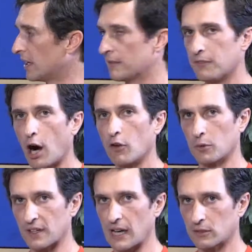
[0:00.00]

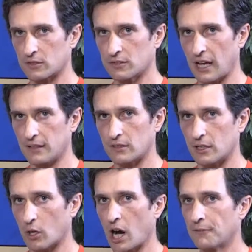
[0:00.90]
involved with the exercise.
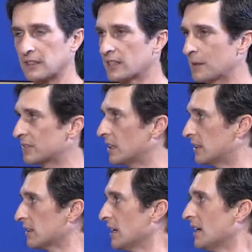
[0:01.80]
Oftentimes it's